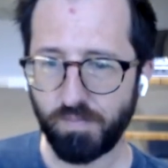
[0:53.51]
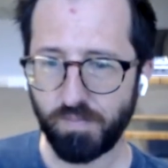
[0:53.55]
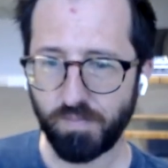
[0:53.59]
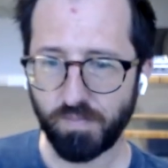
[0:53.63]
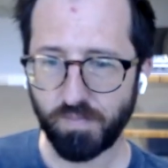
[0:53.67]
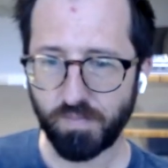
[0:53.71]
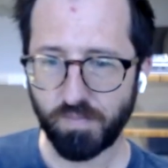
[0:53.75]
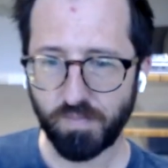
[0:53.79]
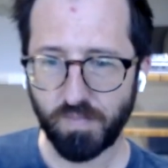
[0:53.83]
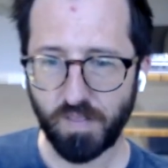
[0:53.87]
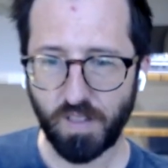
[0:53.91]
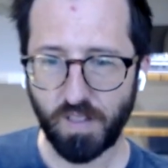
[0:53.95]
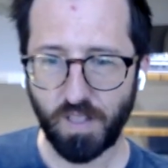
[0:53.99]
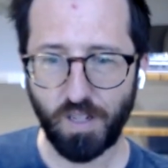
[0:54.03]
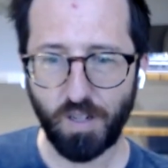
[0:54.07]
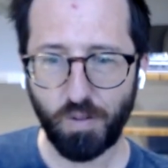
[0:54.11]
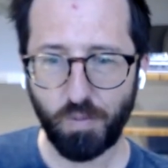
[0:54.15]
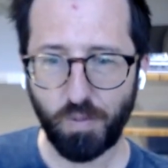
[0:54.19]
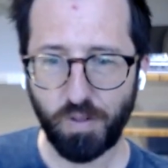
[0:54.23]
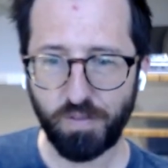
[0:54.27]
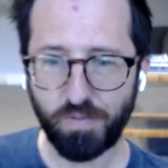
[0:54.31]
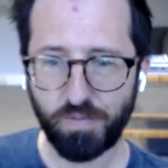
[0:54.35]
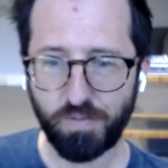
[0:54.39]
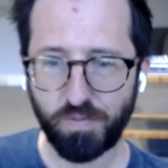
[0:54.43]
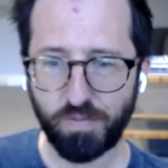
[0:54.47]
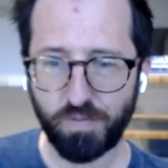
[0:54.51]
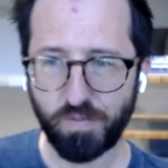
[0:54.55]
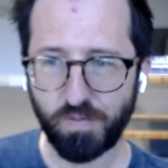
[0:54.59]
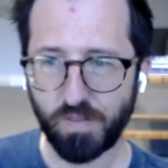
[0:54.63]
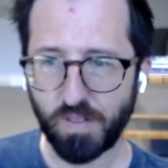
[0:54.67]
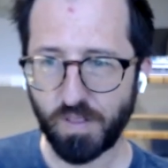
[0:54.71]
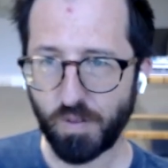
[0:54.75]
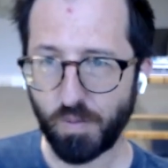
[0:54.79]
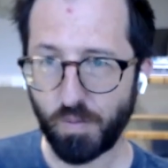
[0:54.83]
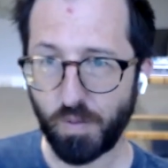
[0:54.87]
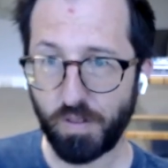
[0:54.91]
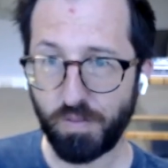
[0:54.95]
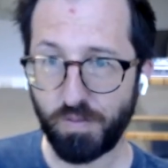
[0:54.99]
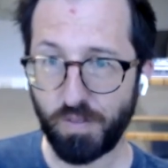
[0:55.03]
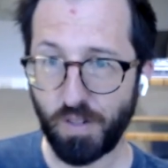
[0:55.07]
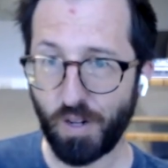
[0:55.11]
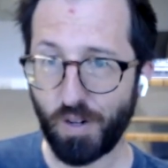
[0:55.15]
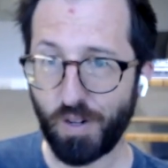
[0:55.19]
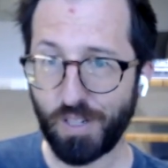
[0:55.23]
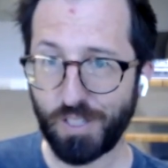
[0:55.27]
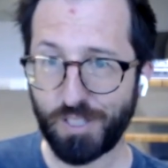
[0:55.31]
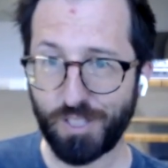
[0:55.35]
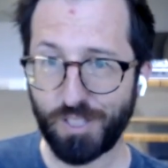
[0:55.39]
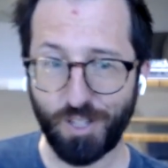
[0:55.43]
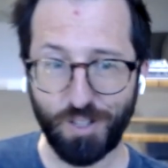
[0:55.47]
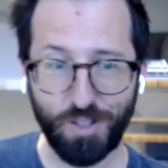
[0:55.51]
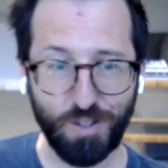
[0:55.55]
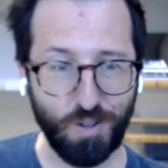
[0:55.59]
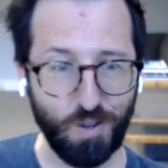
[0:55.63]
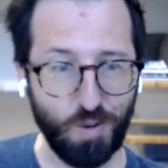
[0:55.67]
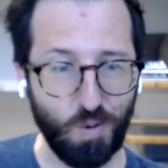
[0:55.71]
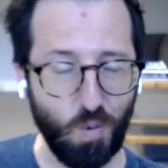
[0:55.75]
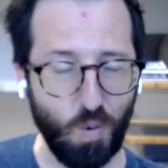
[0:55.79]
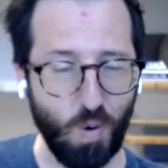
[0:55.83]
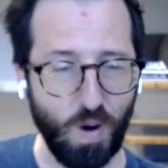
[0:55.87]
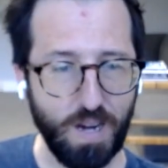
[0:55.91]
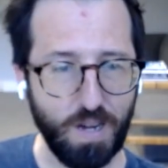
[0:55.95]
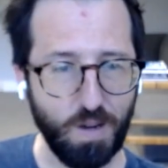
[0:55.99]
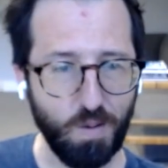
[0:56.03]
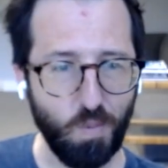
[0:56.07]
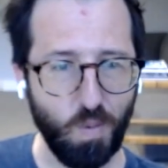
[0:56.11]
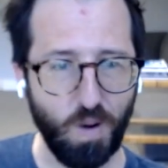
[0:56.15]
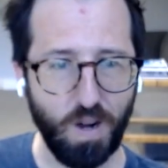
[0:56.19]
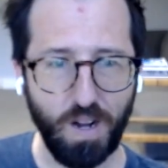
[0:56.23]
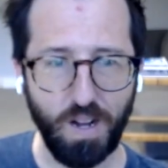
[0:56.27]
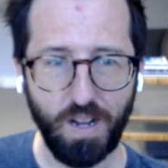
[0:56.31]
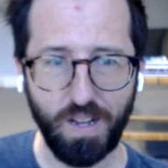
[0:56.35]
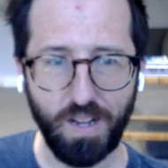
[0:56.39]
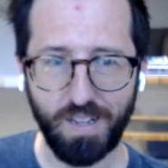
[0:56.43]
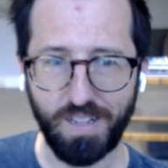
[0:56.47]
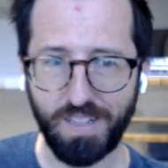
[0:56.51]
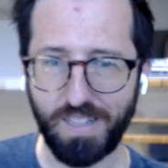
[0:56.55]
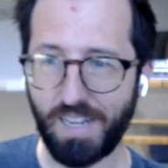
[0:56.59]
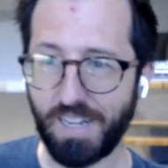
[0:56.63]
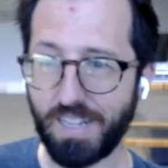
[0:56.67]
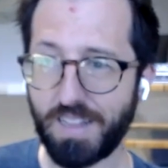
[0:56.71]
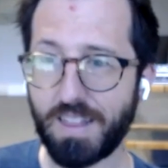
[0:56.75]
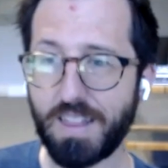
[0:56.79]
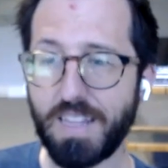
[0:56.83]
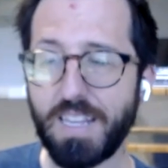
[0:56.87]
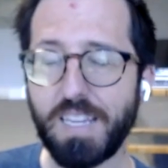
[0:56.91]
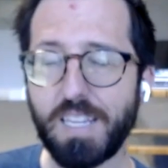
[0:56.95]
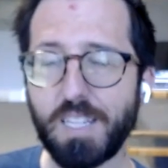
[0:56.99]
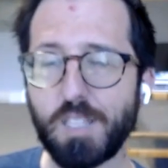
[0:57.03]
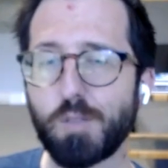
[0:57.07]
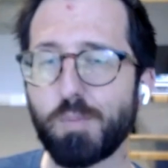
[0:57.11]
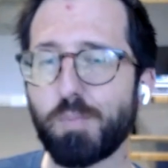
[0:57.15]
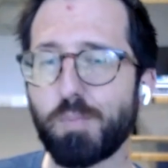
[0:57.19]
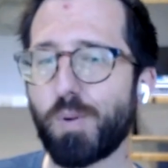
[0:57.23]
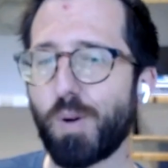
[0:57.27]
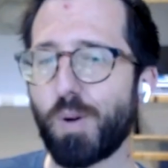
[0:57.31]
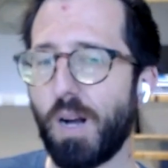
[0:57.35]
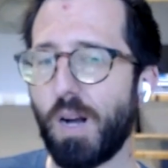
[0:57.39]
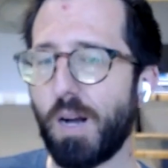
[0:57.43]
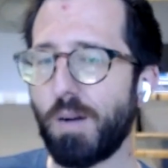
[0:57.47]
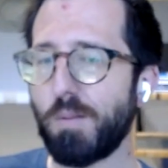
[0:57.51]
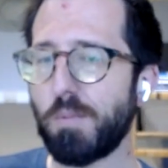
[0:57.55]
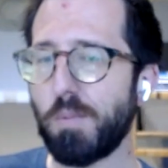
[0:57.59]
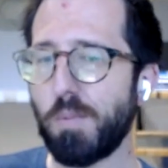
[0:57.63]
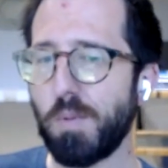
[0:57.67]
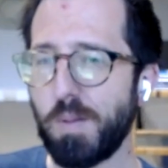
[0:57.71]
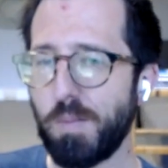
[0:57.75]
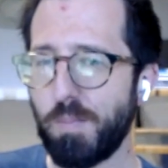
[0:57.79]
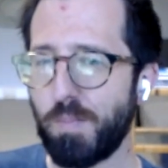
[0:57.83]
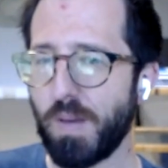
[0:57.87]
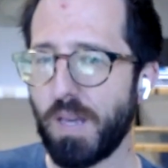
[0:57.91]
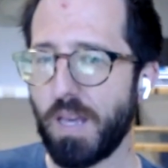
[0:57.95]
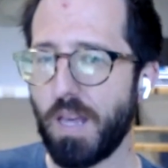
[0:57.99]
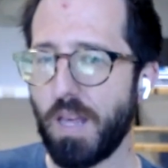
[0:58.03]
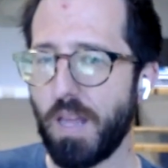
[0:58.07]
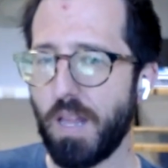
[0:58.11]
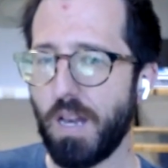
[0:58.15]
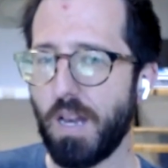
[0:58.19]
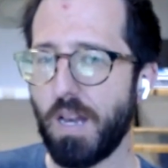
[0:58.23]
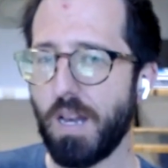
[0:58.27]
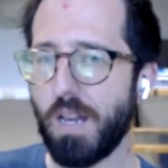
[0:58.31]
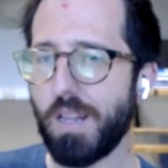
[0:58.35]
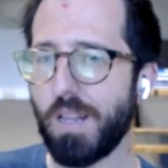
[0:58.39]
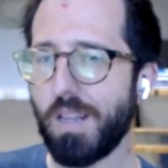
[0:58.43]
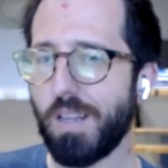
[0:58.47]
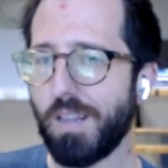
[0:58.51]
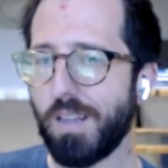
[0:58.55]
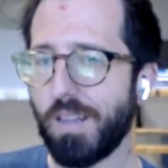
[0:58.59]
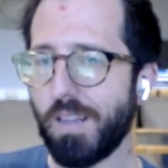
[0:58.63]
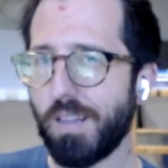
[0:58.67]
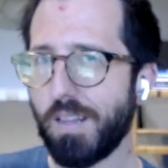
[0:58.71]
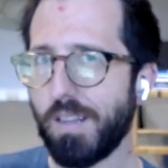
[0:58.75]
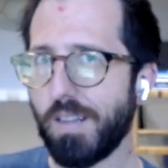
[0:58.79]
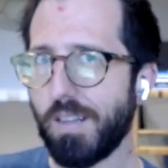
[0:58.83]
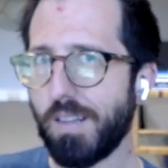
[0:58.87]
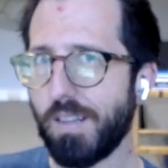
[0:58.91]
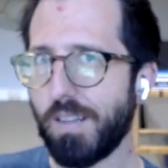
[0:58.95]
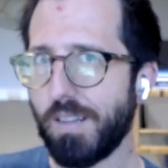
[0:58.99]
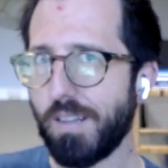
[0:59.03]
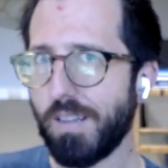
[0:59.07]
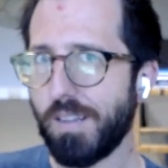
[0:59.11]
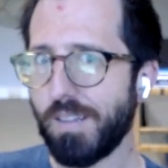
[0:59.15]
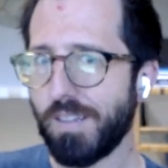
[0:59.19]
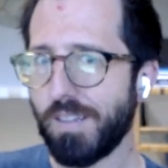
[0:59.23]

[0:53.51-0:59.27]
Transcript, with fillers: Um, you know, we've we've known each other quite a while I think it's probably been